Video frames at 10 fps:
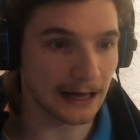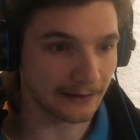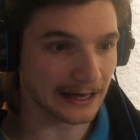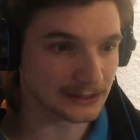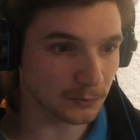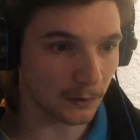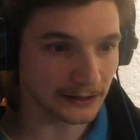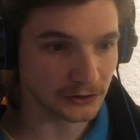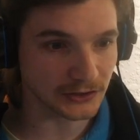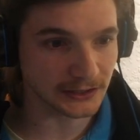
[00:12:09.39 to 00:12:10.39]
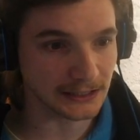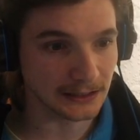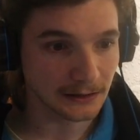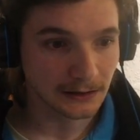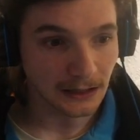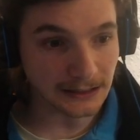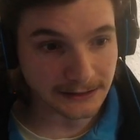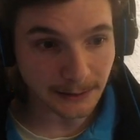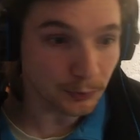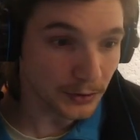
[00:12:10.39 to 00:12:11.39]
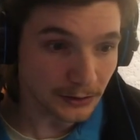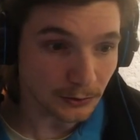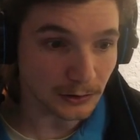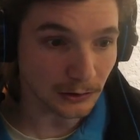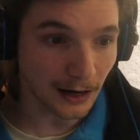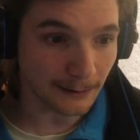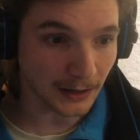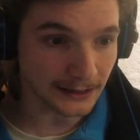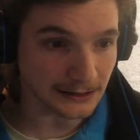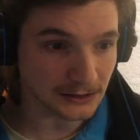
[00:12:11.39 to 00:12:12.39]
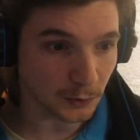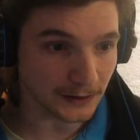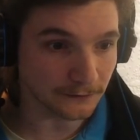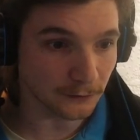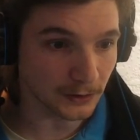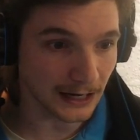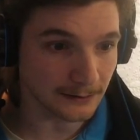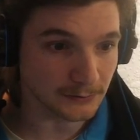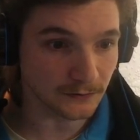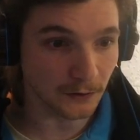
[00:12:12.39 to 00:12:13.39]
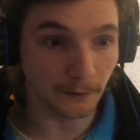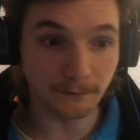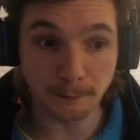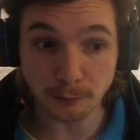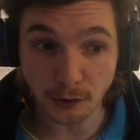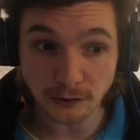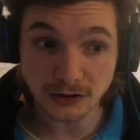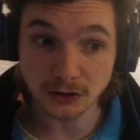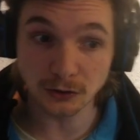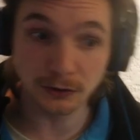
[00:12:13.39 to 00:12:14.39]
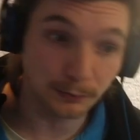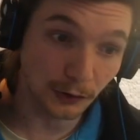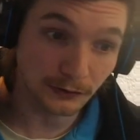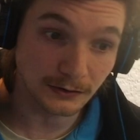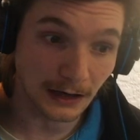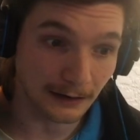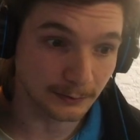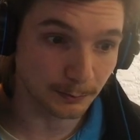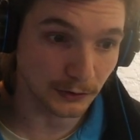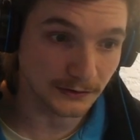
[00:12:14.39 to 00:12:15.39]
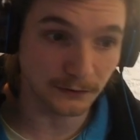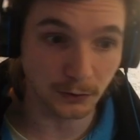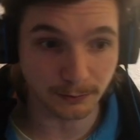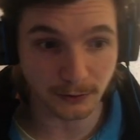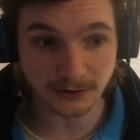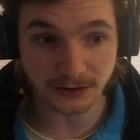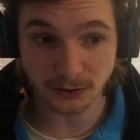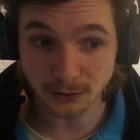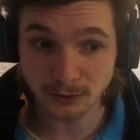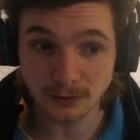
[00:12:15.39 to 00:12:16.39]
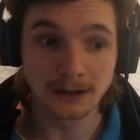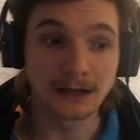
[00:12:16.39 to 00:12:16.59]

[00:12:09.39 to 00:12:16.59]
And that's why you see it's a pretty good climb. Like, in 24 games, you've gone from bronze 2 to bronze 4 to bronze 2.